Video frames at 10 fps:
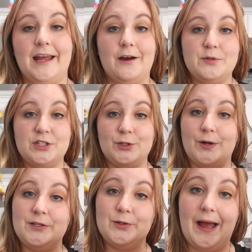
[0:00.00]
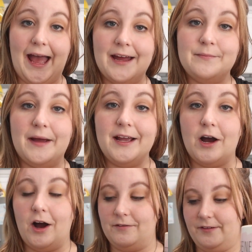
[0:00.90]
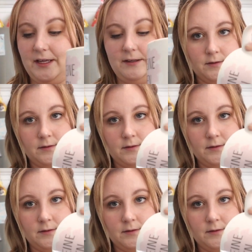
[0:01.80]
now I'm just going to add my coffee